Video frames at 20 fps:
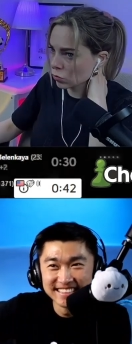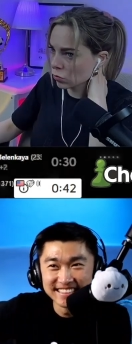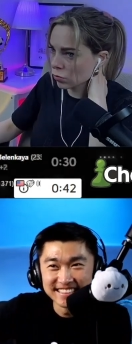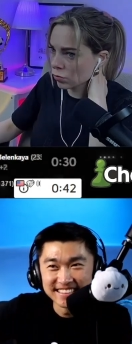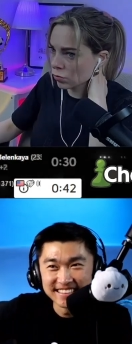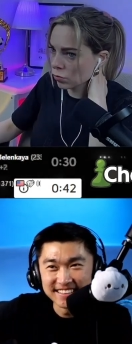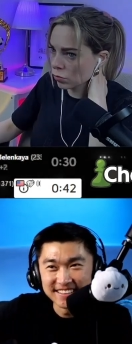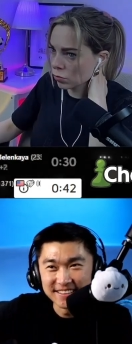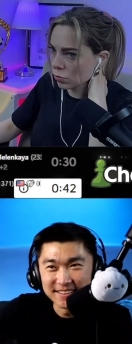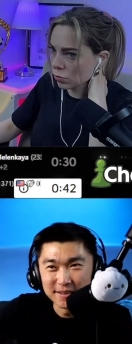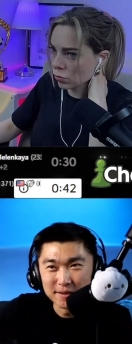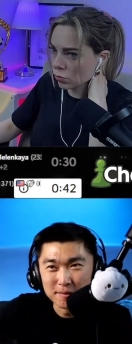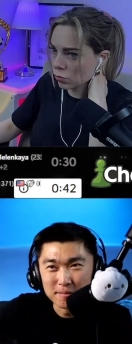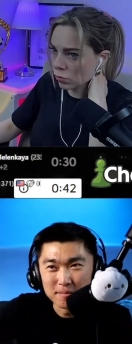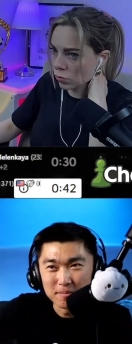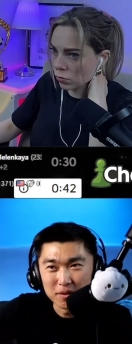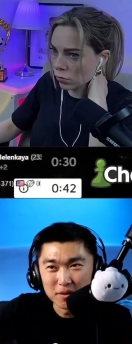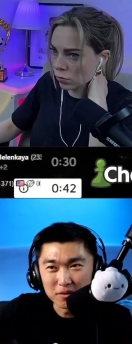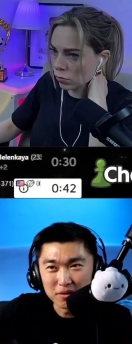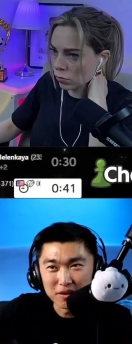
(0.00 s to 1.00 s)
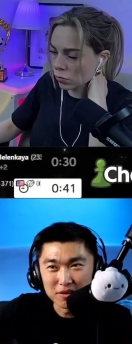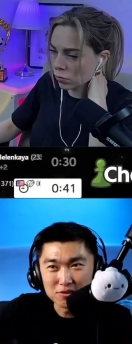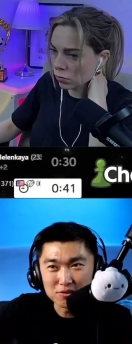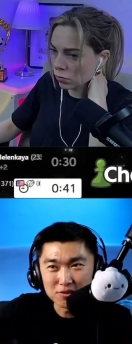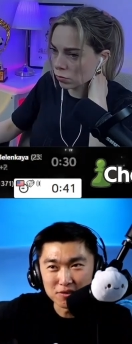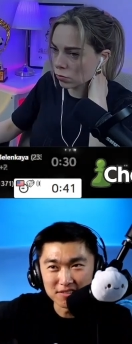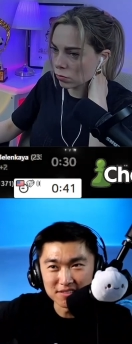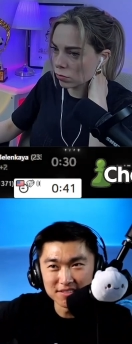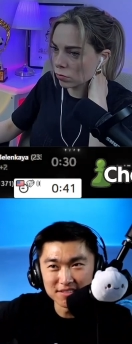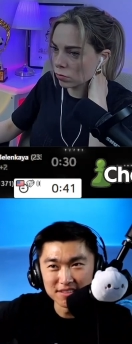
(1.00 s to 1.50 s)
Speaker 1: Um. Okay,
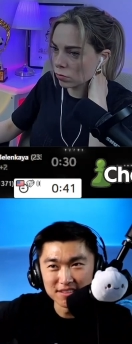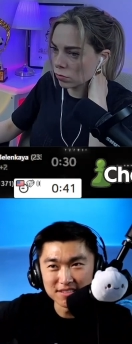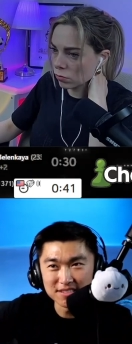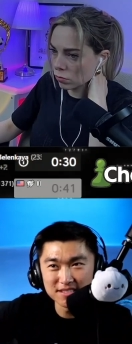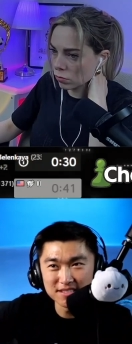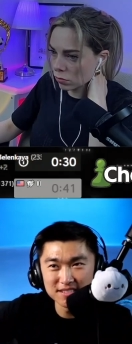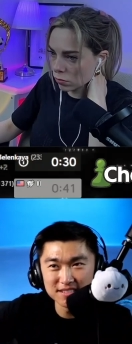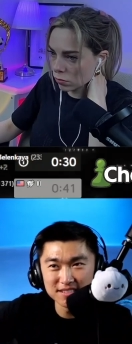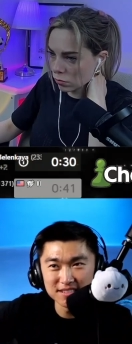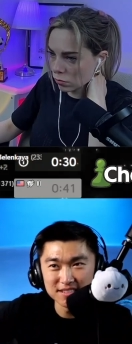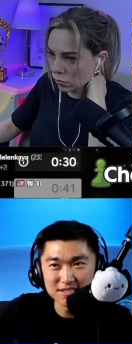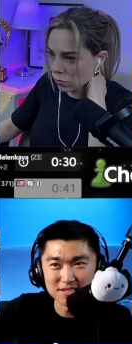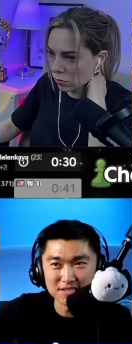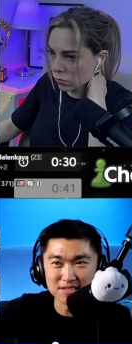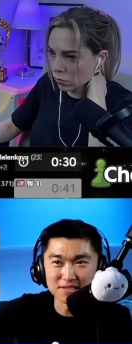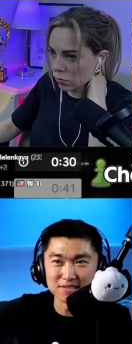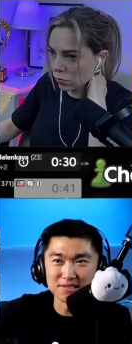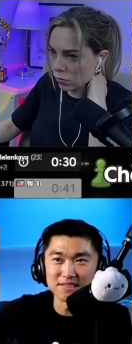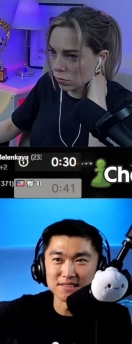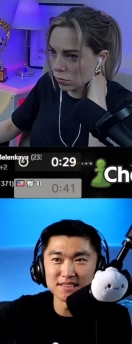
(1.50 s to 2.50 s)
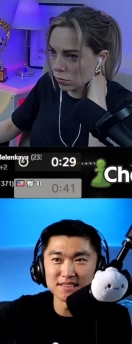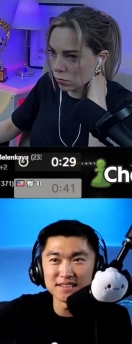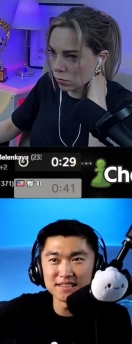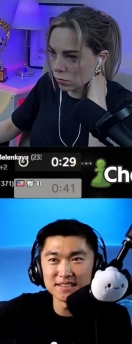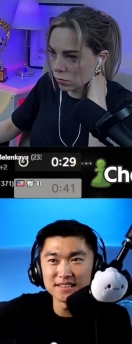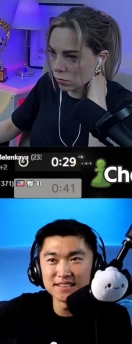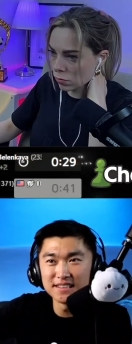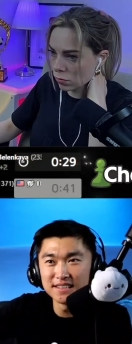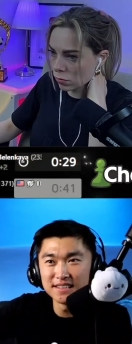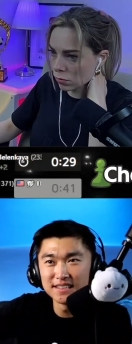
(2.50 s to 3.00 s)
sure. Let's let's just do it.
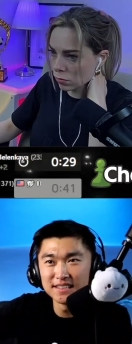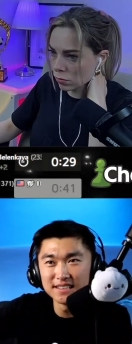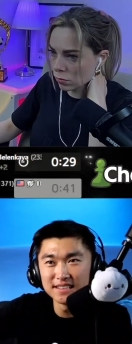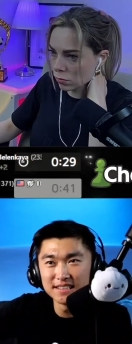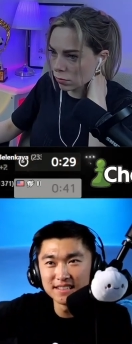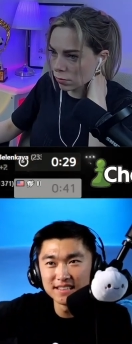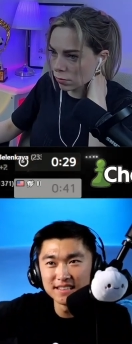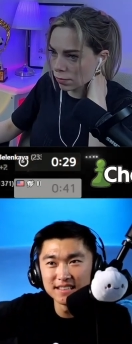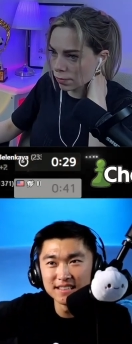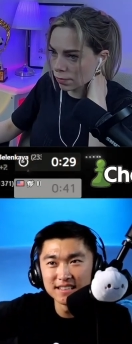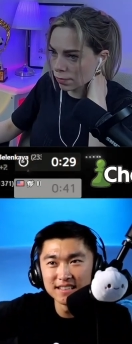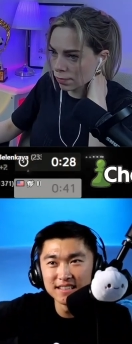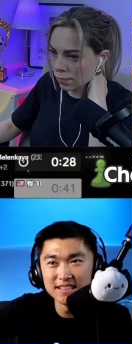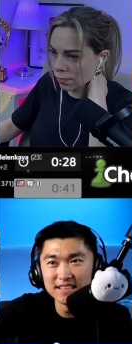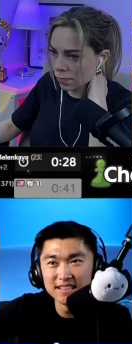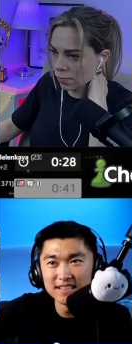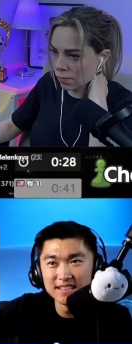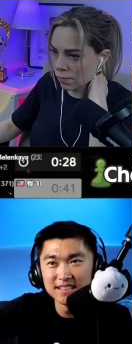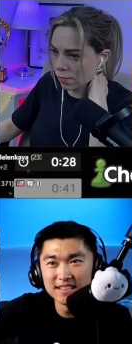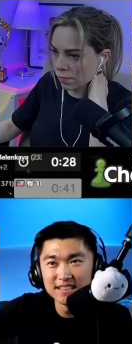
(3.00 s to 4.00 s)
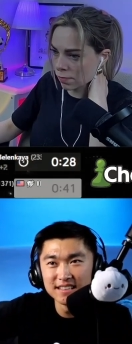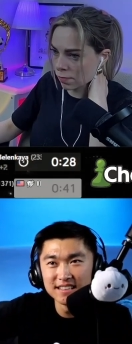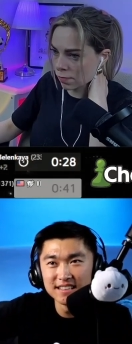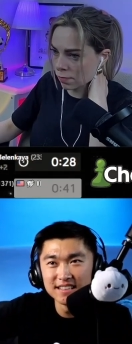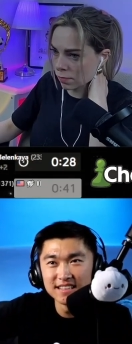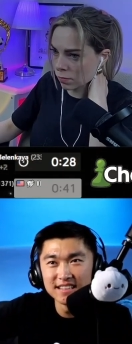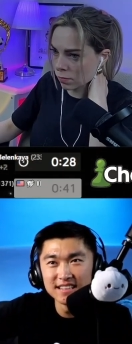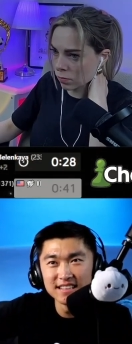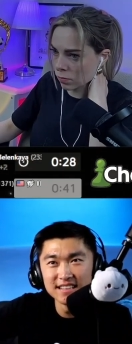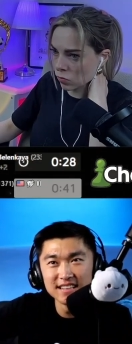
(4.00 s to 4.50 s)

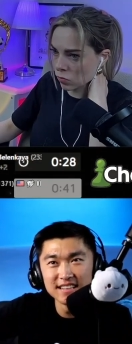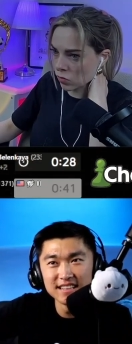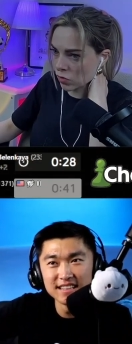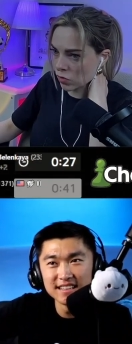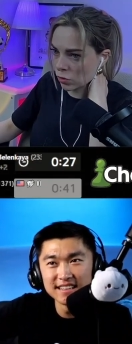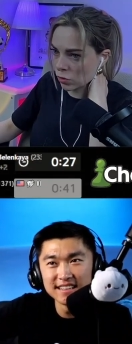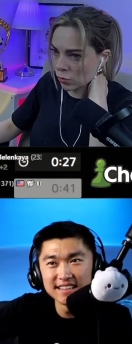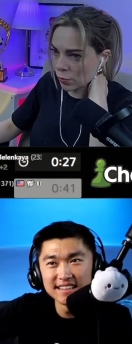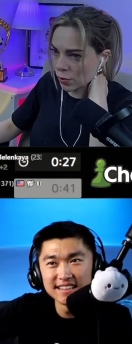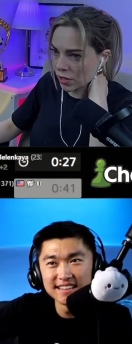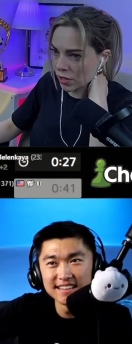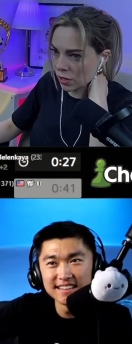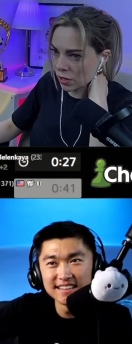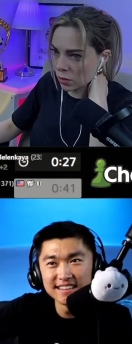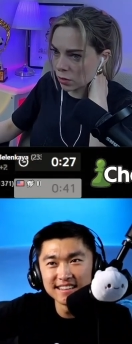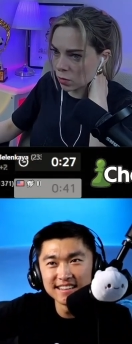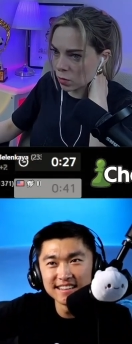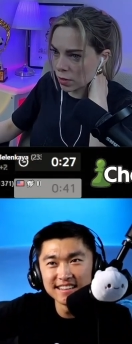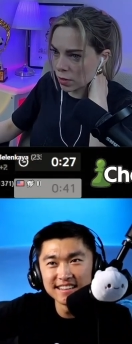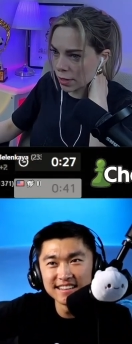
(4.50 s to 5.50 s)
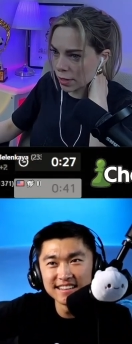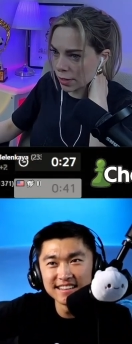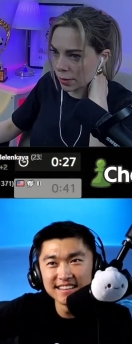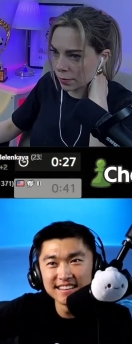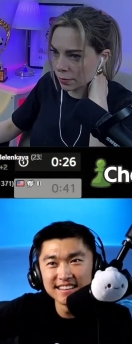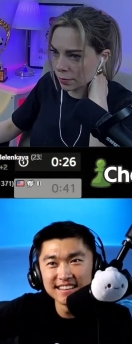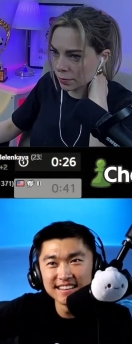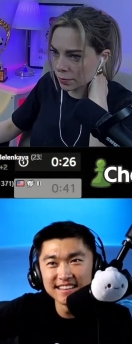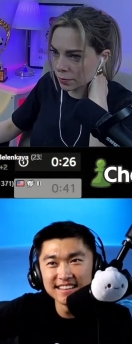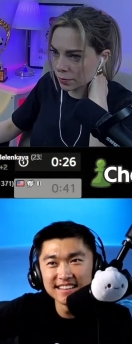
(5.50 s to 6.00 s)
Speaker 2: Hmm. You're being
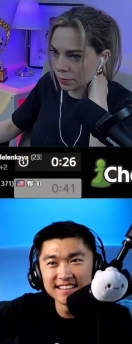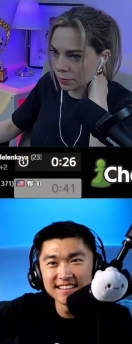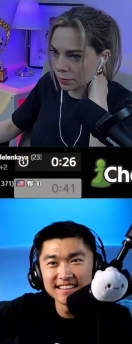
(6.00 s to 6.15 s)
annoying.